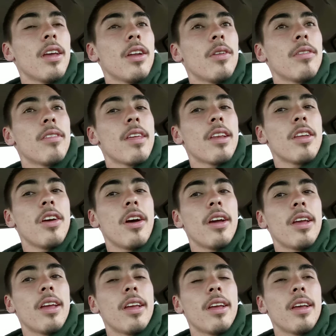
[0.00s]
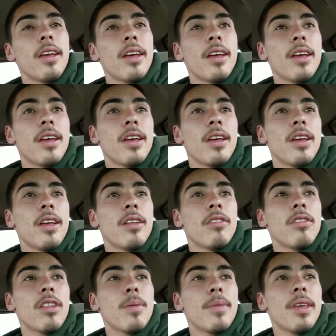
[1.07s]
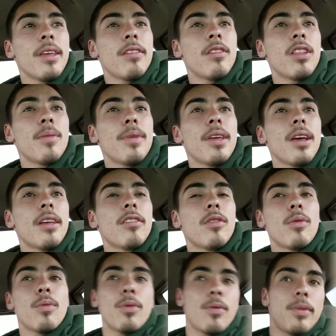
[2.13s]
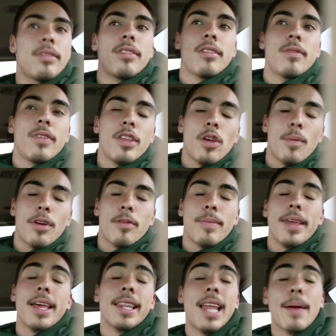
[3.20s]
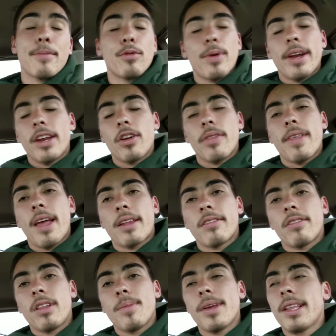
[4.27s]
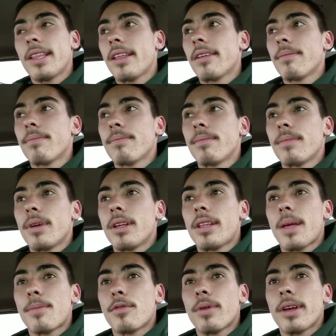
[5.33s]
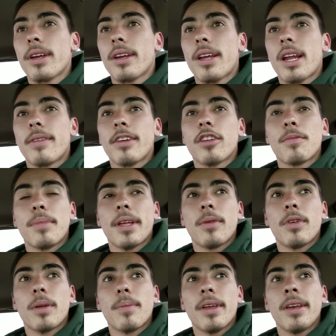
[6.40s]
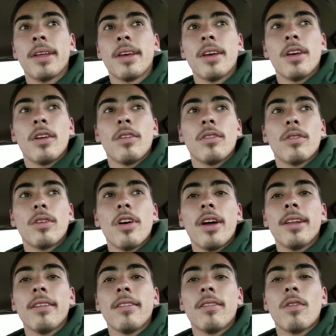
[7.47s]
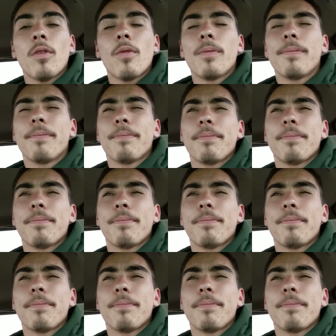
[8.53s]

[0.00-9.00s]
Is that God? And so so the rest of this video I'm going to be elaborating on that. So let me elaborate and kind of explain what I mean. So God is so